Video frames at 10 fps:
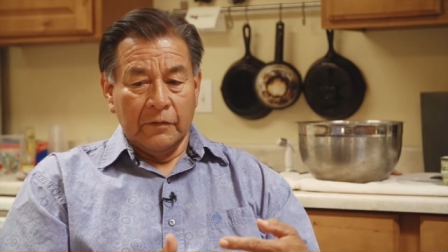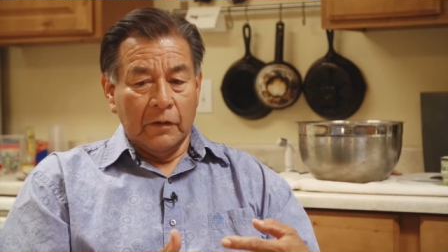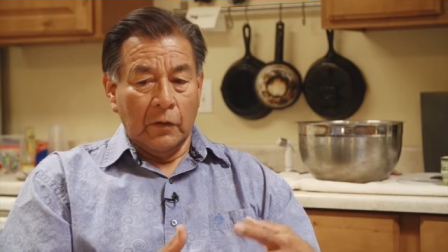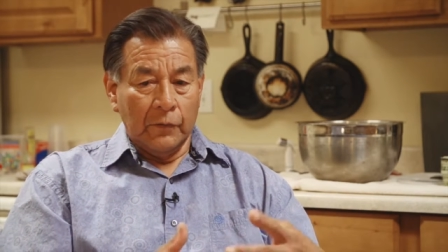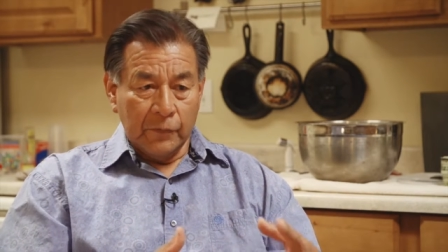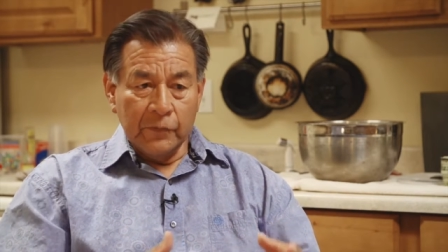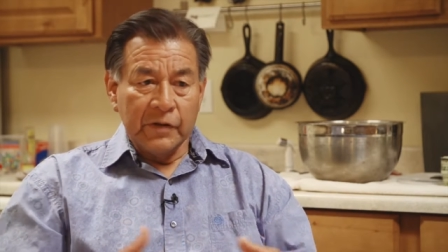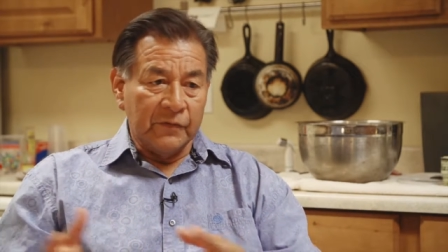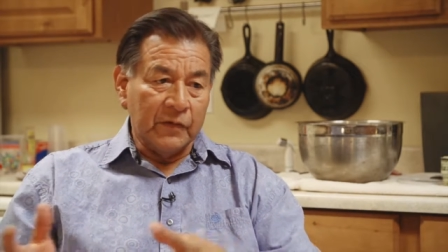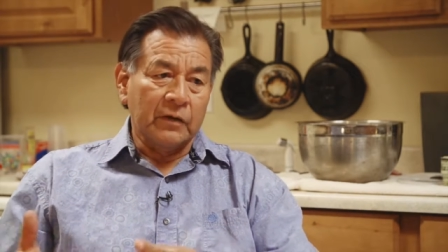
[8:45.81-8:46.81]
go through
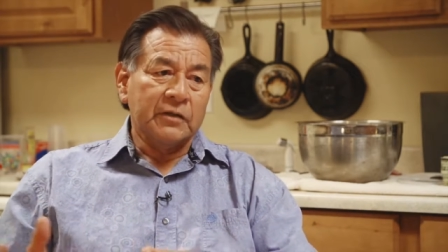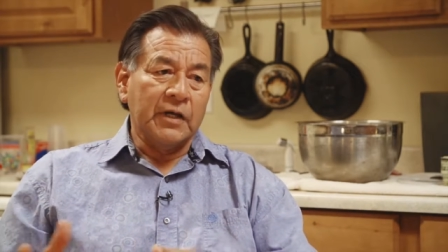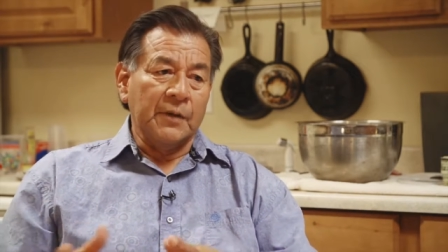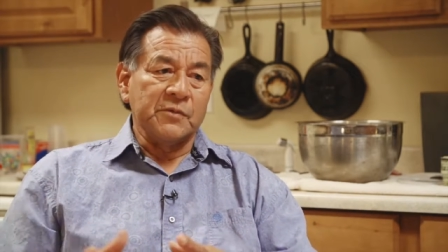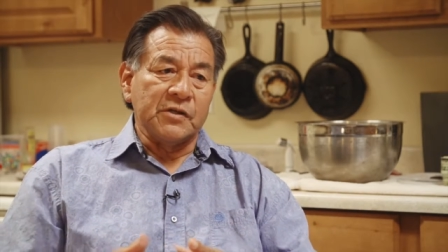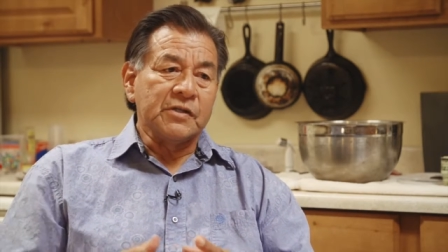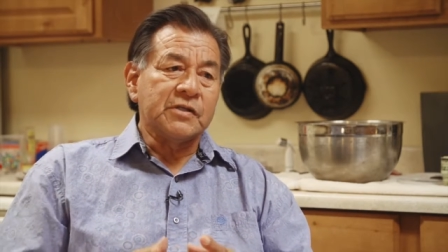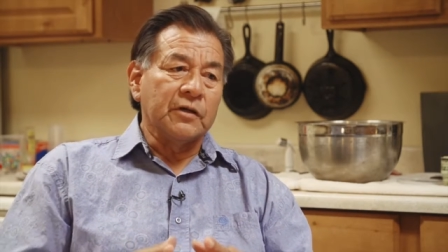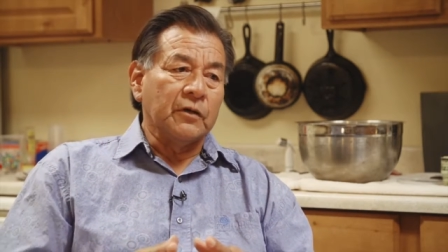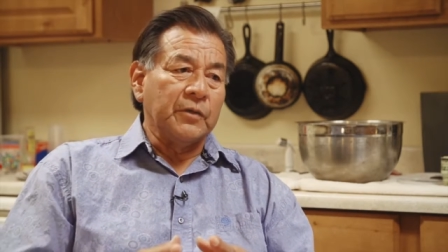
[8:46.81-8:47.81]
difficult times and
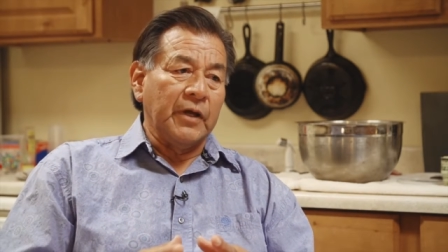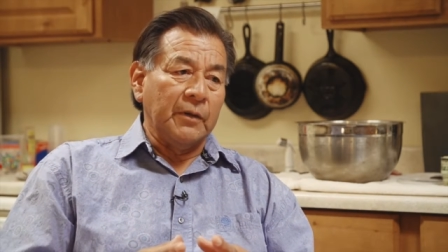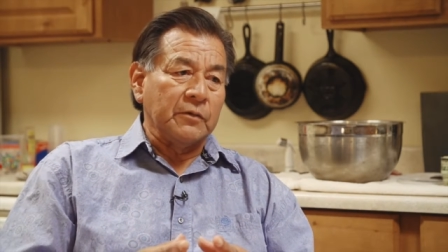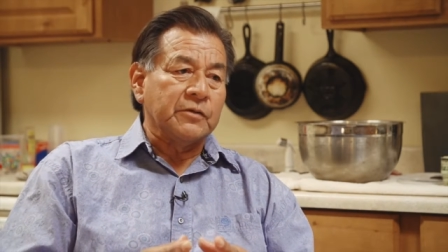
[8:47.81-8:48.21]
still be able